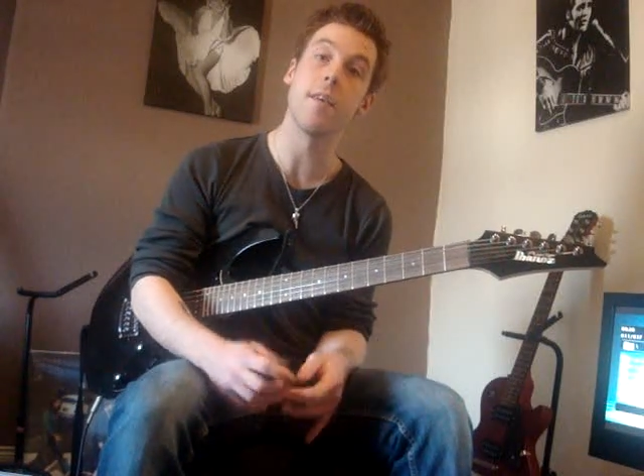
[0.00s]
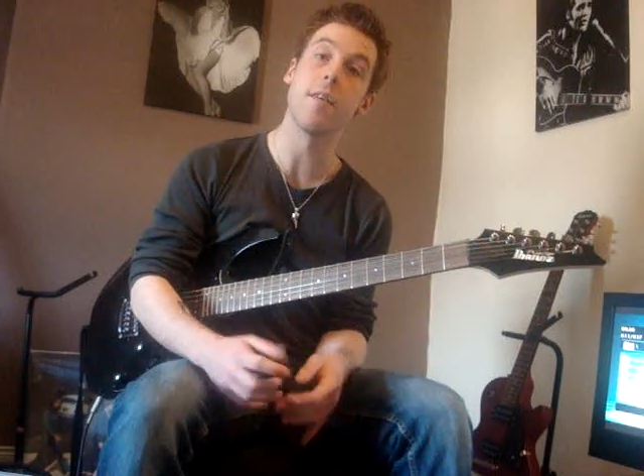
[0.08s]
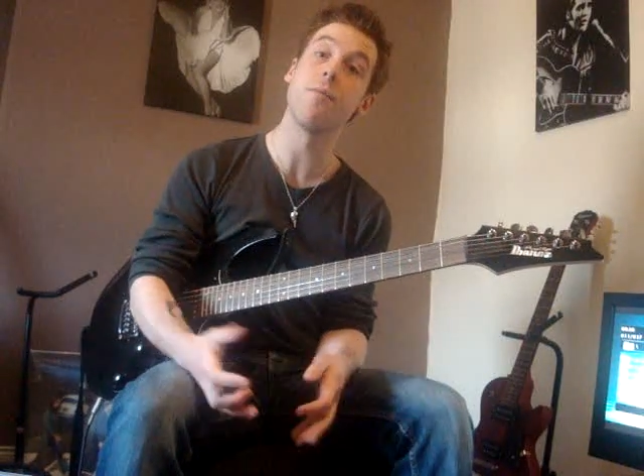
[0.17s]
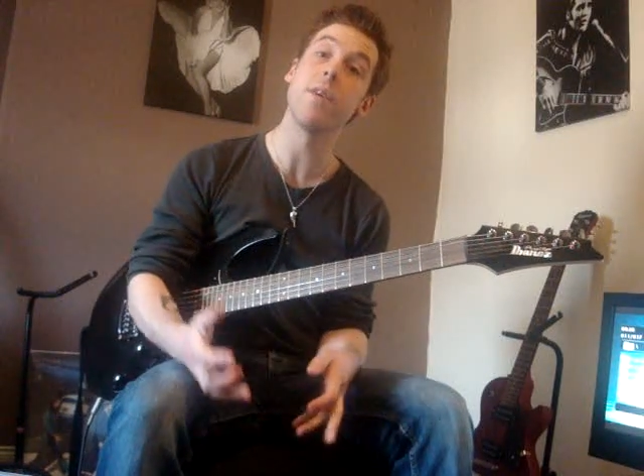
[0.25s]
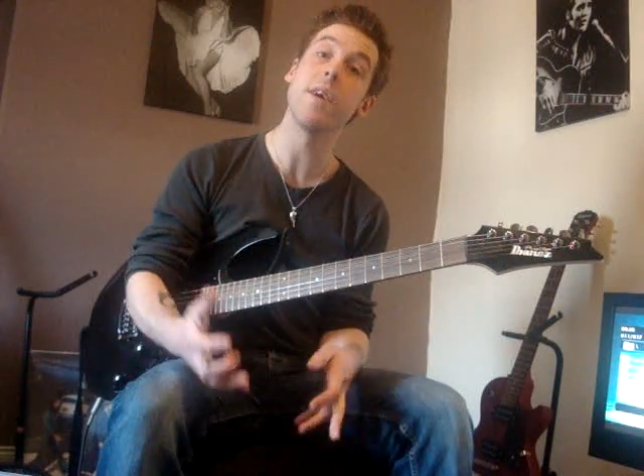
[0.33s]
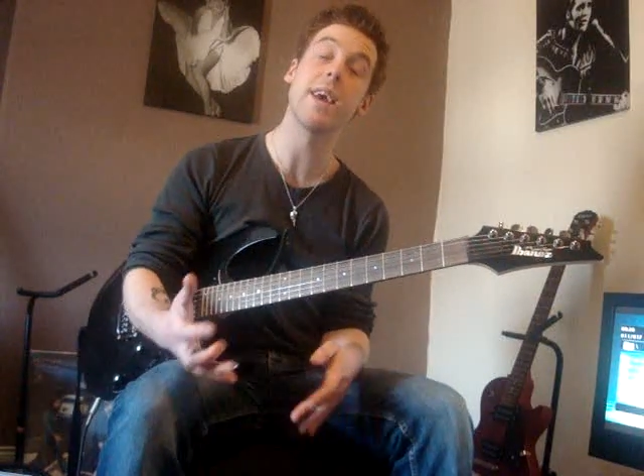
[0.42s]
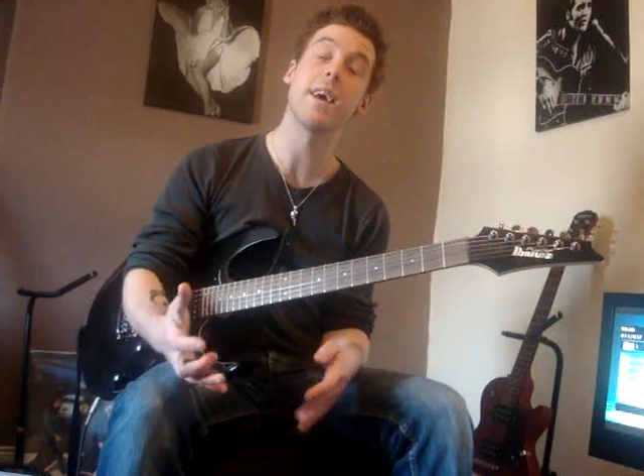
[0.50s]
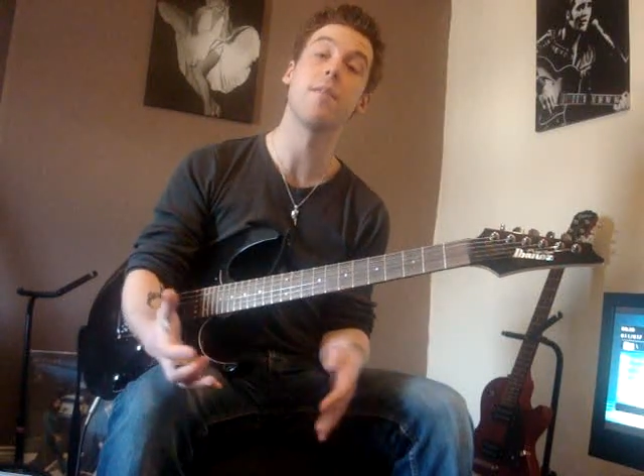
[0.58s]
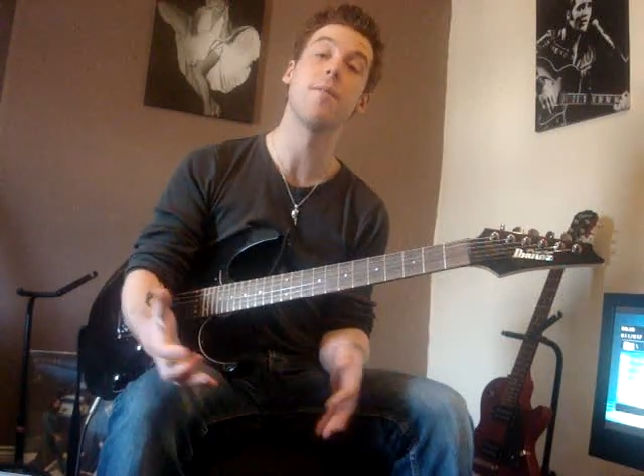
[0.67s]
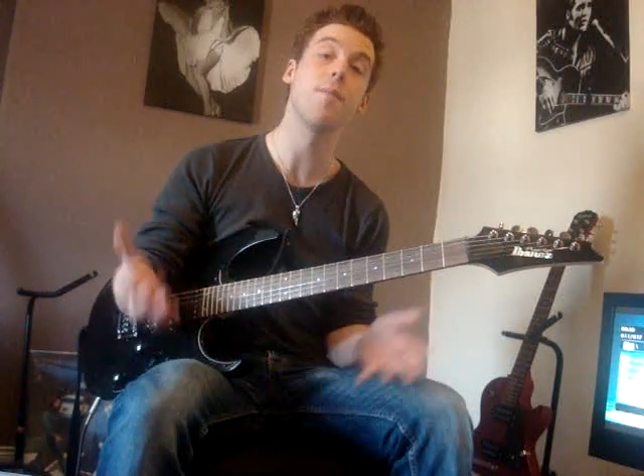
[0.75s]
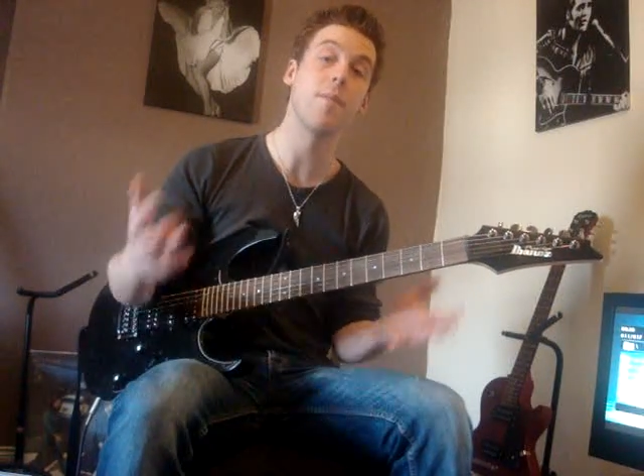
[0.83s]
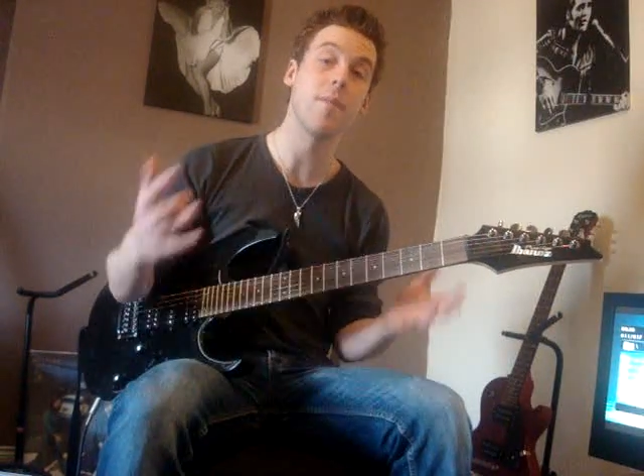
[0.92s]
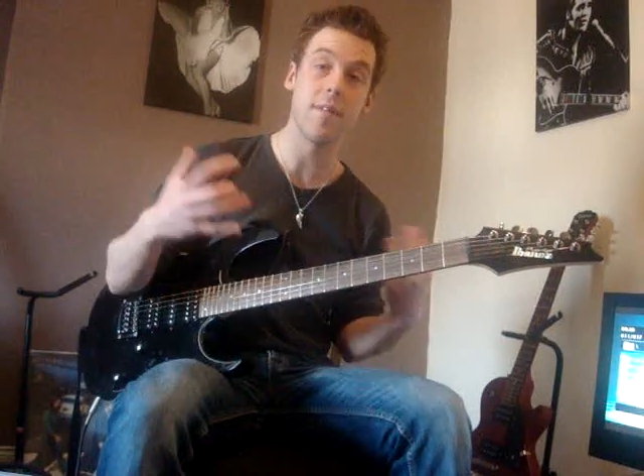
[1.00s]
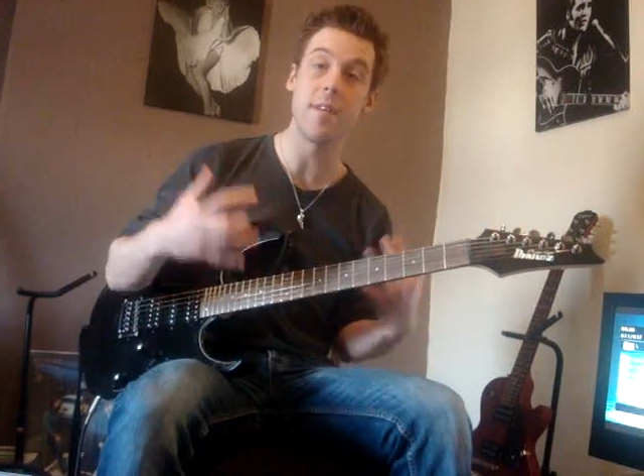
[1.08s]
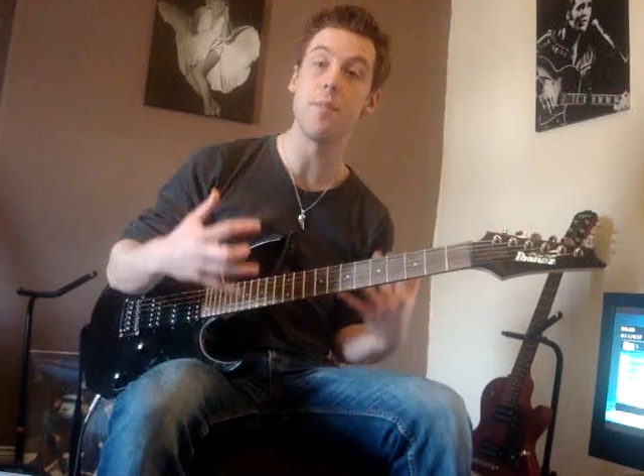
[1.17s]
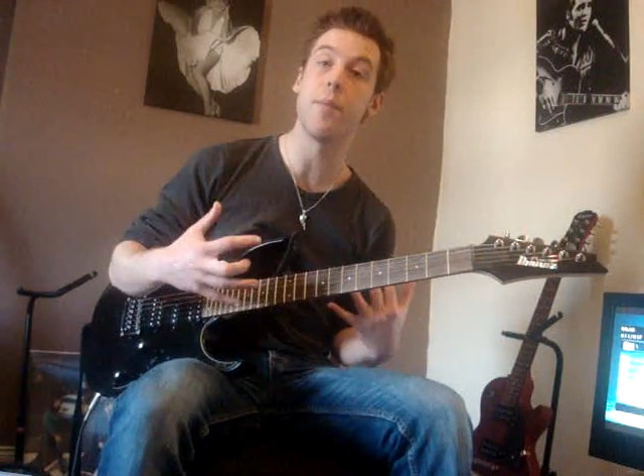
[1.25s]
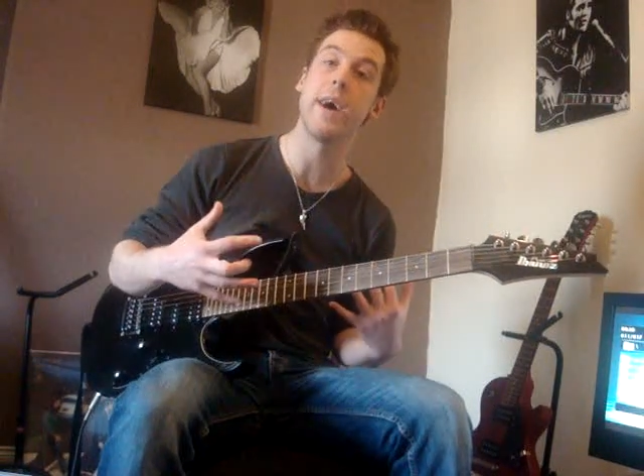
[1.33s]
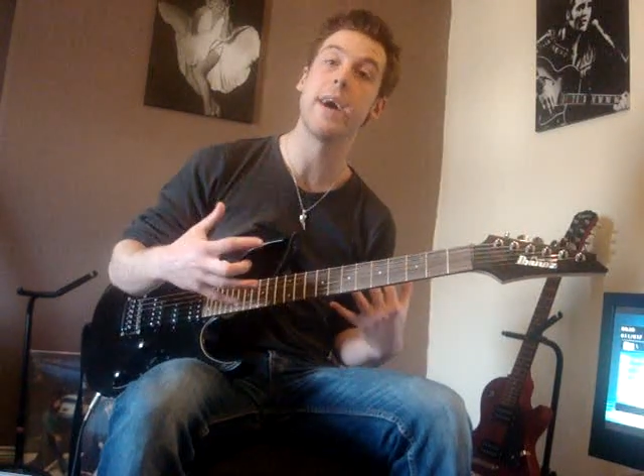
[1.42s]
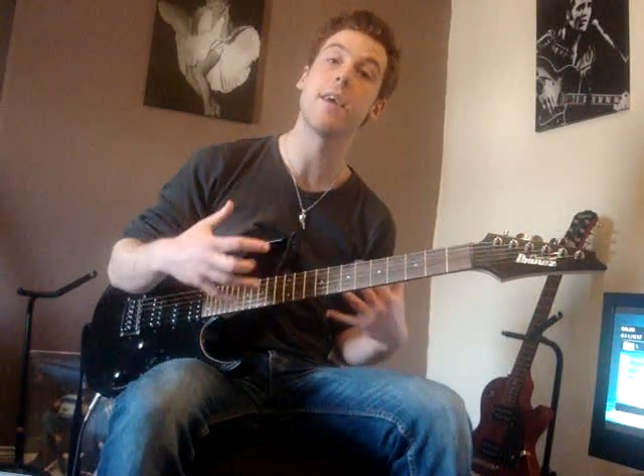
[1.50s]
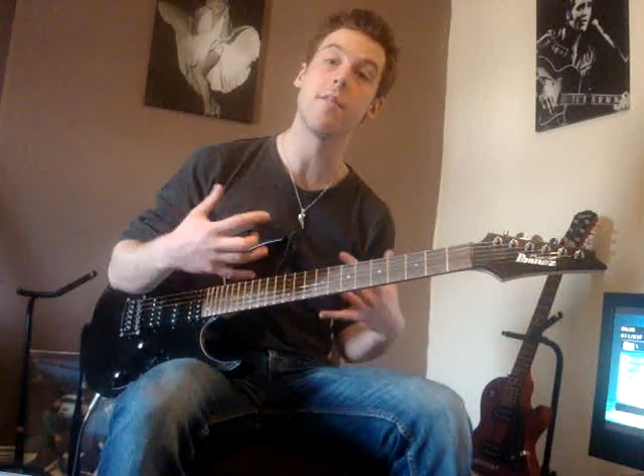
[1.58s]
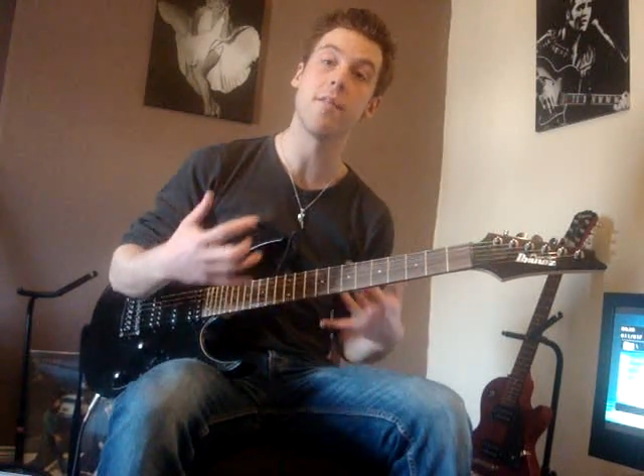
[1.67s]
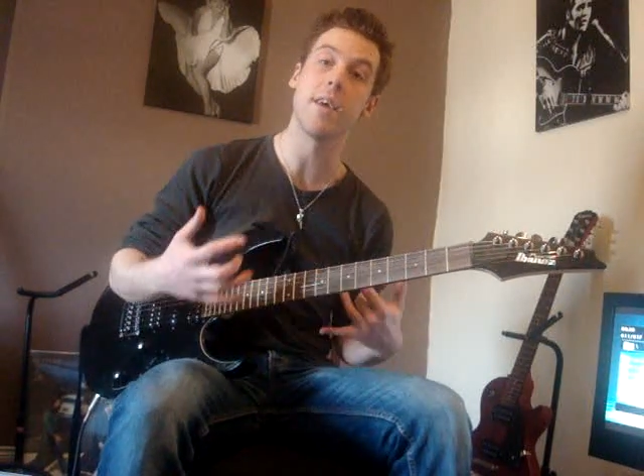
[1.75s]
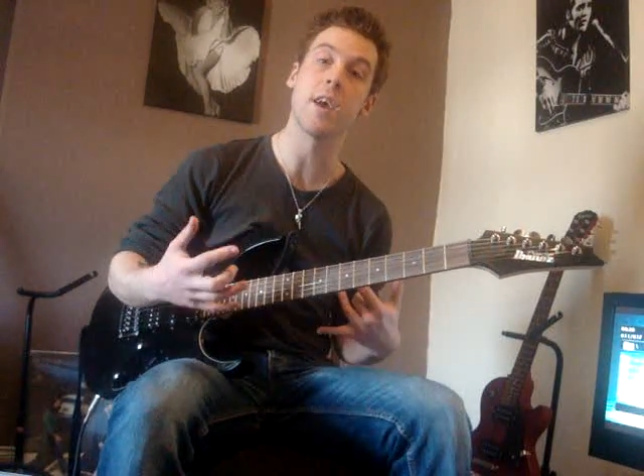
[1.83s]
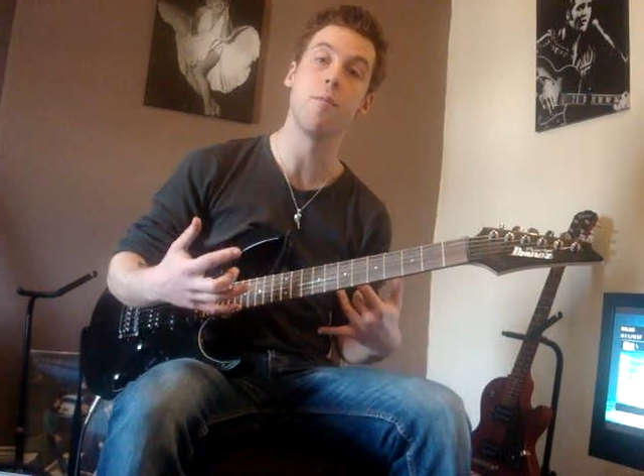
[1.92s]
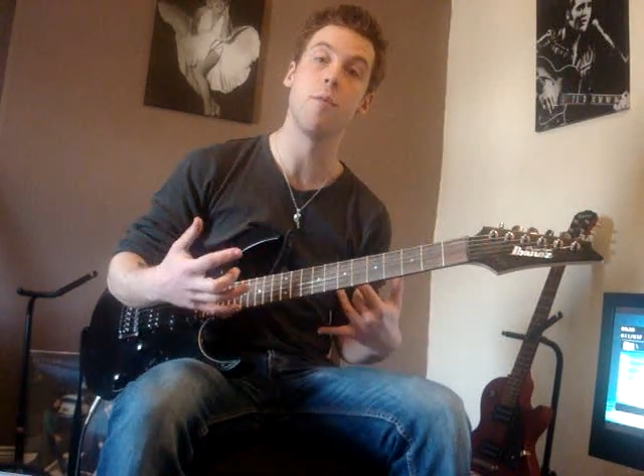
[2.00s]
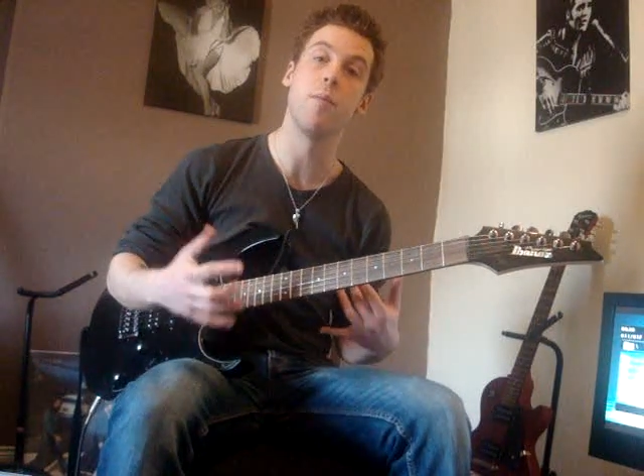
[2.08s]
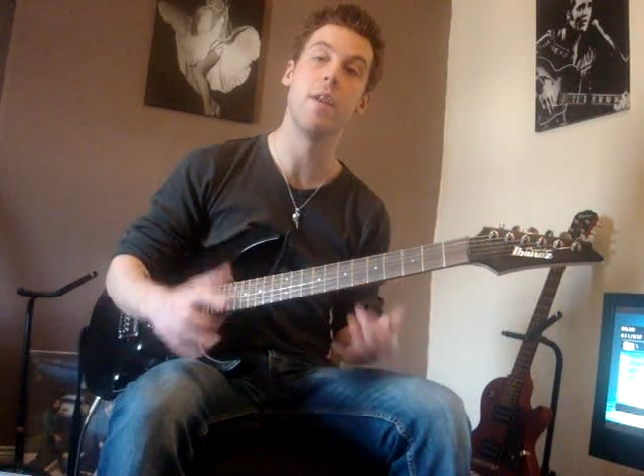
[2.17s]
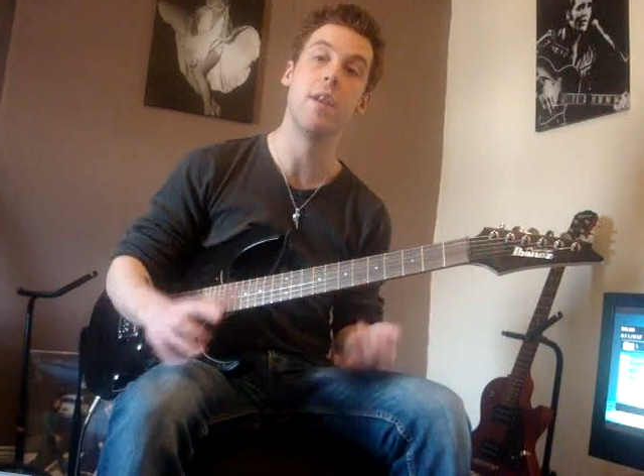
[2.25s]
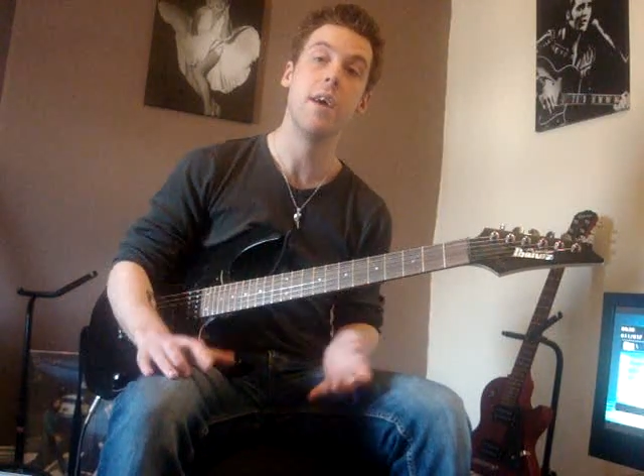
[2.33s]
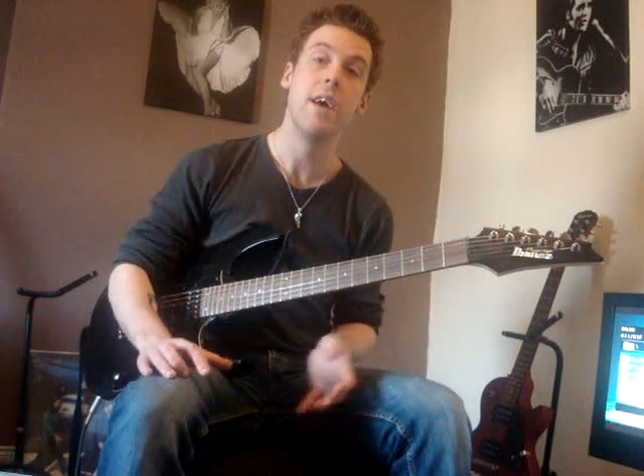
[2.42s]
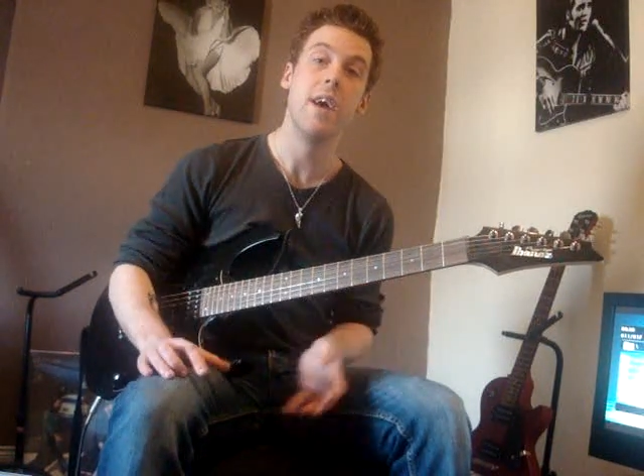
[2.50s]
You can really kind of sit back, just take a moment,